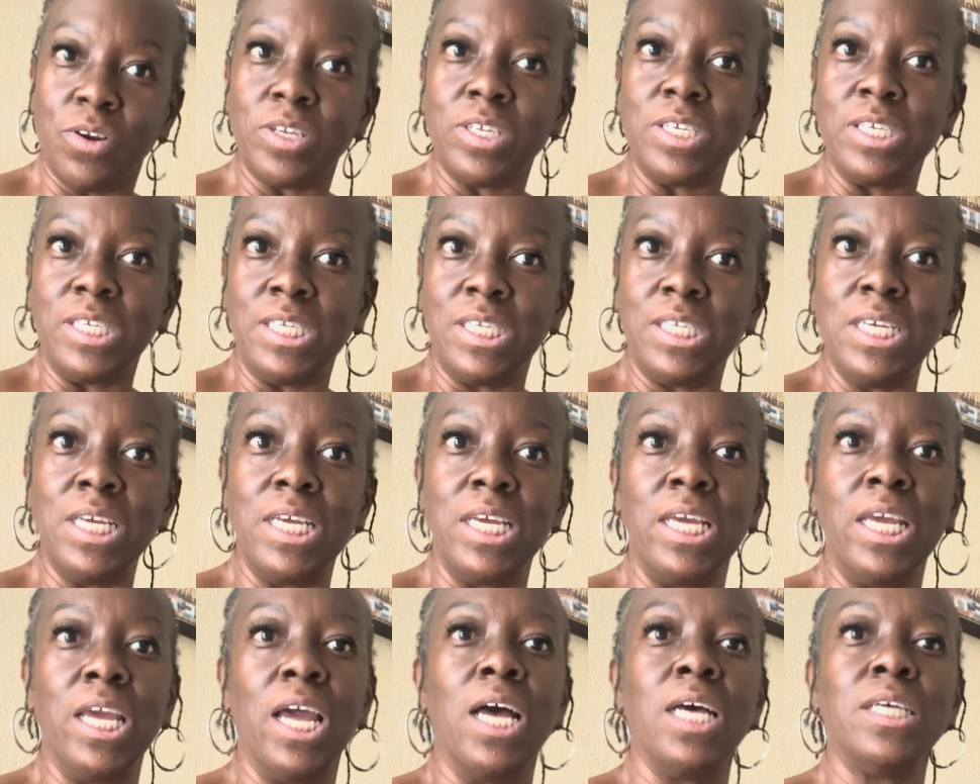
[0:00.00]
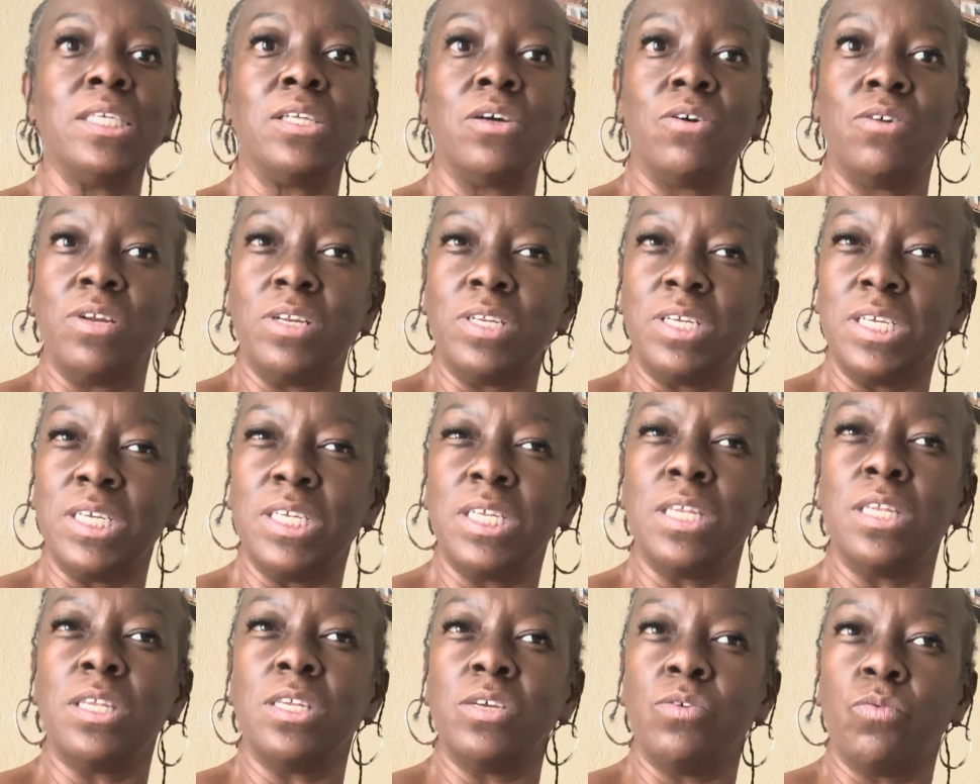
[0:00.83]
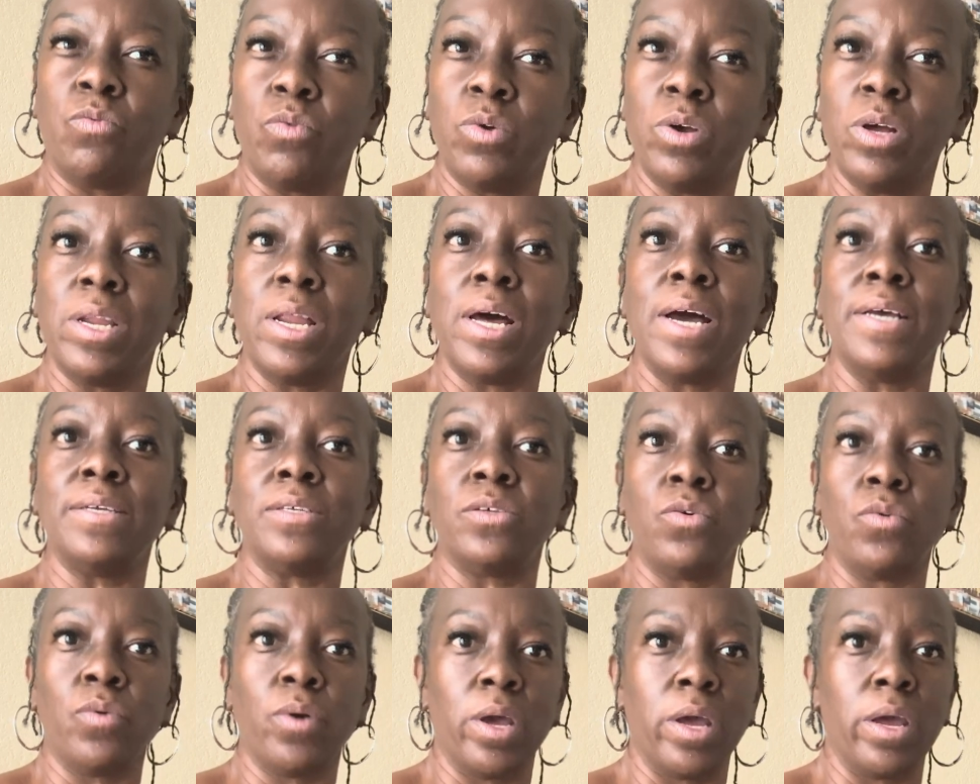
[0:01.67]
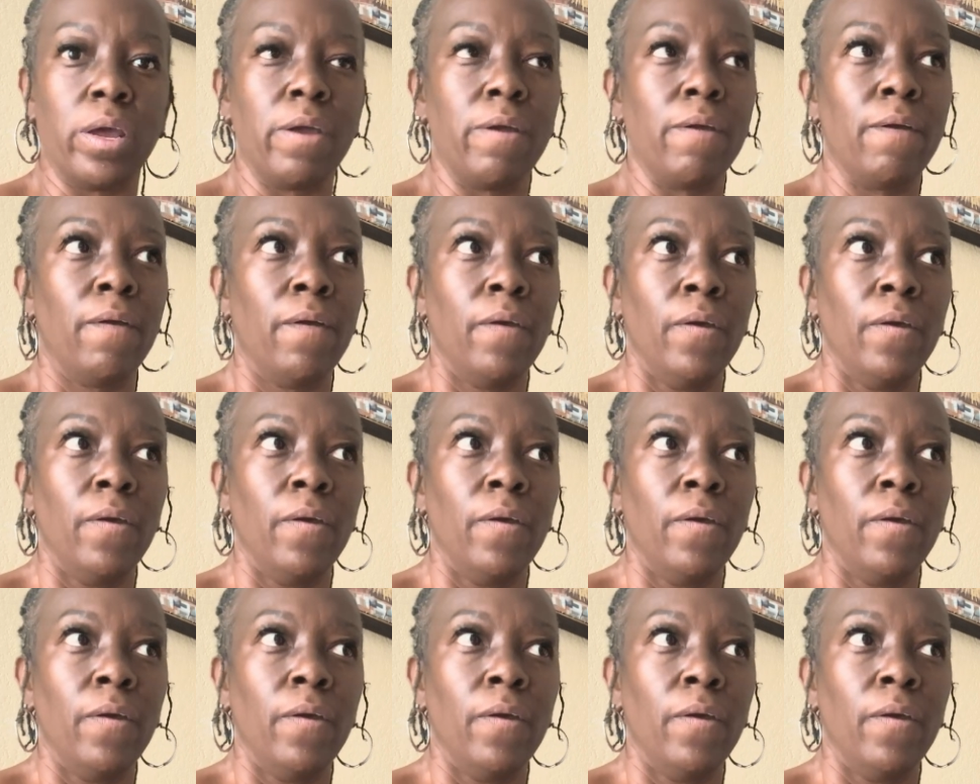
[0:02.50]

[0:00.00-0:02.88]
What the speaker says: to realize, okay,